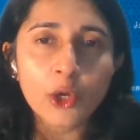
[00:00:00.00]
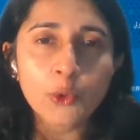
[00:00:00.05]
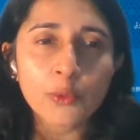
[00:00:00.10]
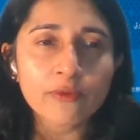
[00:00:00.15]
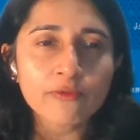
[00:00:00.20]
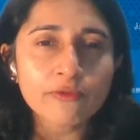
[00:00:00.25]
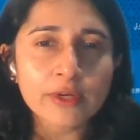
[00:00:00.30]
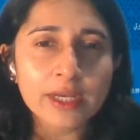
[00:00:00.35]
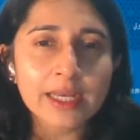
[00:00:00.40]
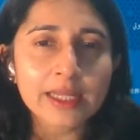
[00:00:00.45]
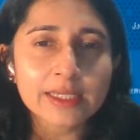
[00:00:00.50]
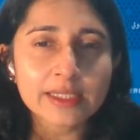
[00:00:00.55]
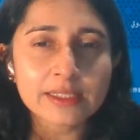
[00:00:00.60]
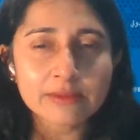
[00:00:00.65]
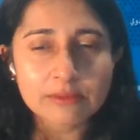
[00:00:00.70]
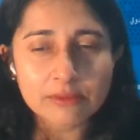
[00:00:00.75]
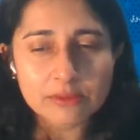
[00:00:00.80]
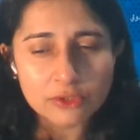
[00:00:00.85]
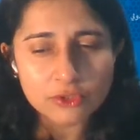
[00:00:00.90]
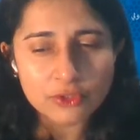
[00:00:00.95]
we've
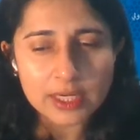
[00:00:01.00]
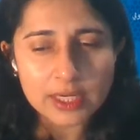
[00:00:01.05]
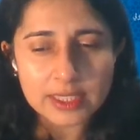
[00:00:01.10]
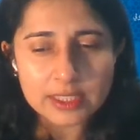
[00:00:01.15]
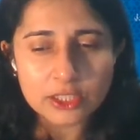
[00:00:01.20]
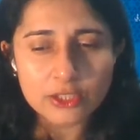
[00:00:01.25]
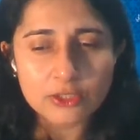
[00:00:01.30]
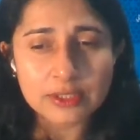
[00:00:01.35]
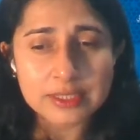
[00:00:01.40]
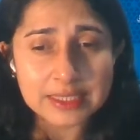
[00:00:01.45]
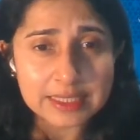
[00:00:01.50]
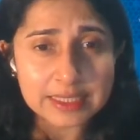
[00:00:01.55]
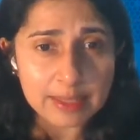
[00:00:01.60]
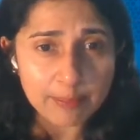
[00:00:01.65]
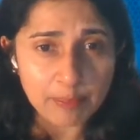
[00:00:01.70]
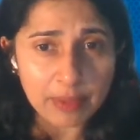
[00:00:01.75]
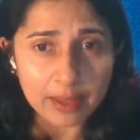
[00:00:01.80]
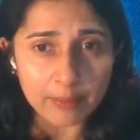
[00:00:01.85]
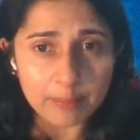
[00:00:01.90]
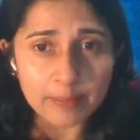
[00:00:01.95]
really tried to
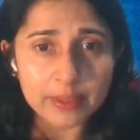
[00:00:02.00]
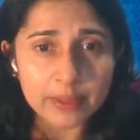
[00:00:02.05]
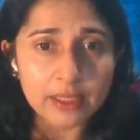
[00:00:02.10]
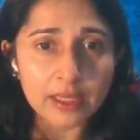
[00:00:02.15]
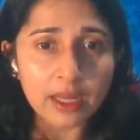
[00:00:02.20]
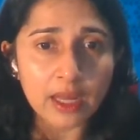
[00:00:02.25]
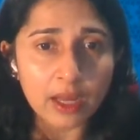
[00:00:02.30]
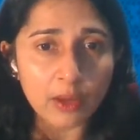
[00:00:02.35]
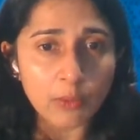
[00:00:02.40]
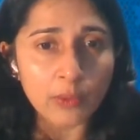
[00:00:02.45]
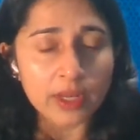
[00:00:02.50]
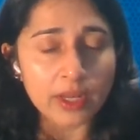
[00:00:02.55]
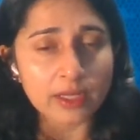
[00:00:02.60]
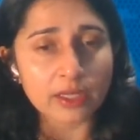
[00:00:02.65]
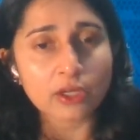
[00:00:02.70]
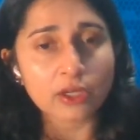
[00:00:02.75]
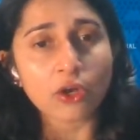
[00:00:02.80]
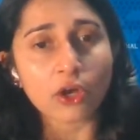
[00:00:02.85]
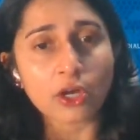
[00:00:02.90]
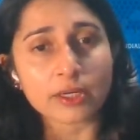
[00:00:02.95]
step up our
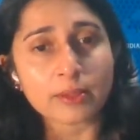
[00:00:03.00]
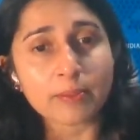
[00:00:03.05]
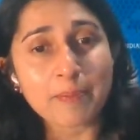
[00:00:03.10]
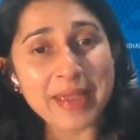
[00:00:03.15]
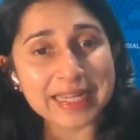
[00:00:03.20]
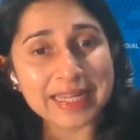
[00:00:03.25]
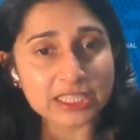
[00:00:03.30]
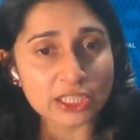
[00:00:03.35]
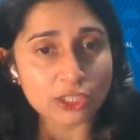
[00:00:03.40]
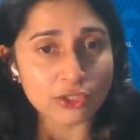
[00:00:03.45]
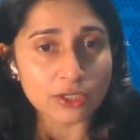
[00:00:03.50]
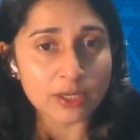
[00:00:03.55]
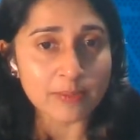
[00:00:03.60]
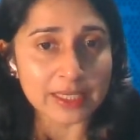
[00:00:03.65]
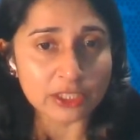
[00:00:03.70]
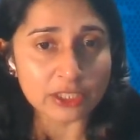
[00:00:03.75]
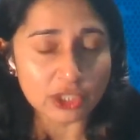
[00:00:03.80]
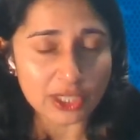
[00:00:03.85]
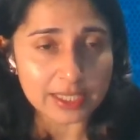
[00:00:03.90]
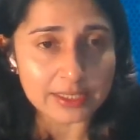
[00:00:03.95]
work on
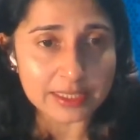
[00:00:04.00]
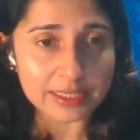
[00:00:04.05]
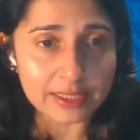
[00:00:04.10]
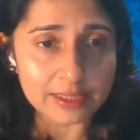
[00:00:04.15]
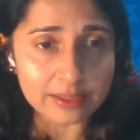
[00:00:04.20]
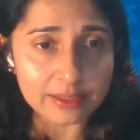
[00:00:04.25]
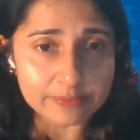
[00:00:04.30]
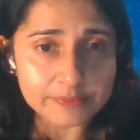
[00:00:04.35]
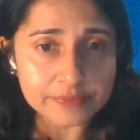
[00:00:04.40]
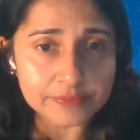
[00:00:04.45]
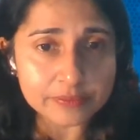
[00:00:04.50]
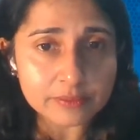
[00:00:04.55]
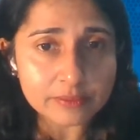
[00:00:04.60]
mainstreaming gender